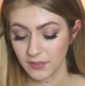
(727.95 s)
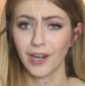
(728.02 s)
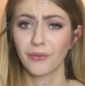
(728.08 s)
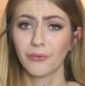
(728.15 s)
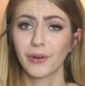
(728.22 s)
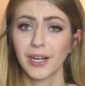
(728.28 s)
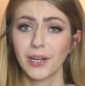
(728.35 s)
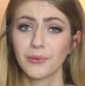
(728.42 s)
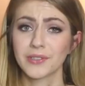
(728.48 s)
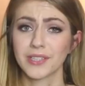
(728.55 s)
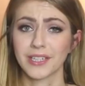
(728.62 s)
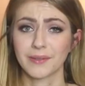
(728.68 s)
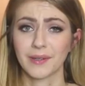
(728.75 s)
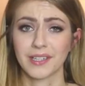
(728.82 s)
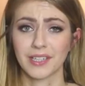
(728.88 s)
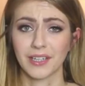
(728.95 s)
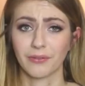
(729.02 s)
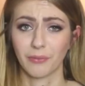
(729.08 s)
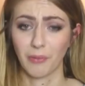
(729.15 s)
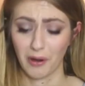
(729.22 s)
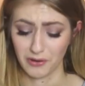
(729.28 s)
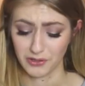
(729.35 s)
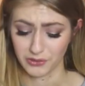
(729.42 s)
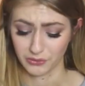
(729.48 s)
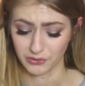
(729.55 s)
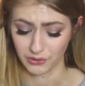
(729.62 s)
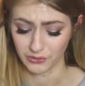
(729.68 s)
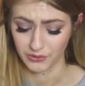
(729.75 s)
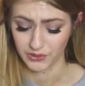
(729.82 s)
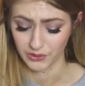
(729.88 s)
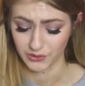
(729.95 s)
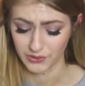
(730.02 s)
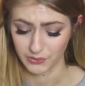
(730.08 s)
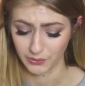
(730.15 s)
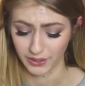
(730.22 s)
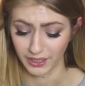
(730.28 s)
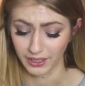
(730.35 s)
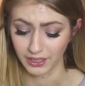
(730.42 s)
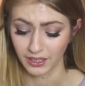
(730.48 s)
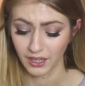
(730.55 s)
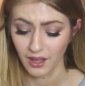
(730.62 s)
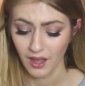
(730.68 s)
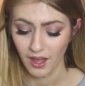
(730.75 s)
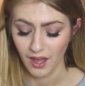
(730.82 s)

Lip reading: and I really wasn't expecting it from her at all, so it was so sweet.